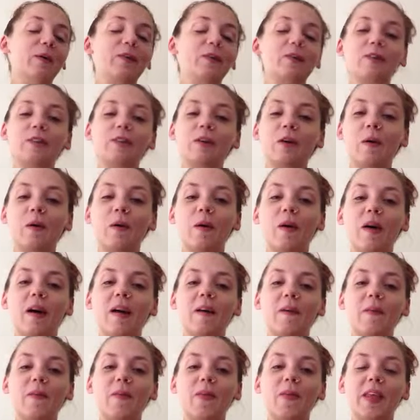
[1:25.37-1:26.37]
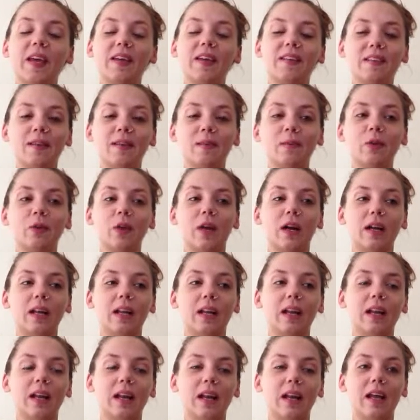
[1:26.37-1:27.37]
So I see them trying to
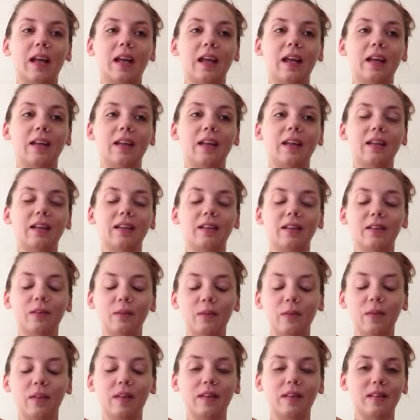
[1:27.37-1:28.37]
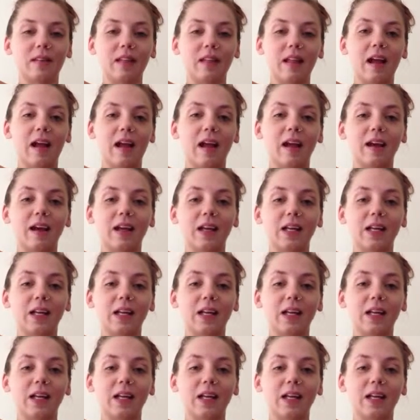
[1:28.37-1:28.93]
get it in and do this and that,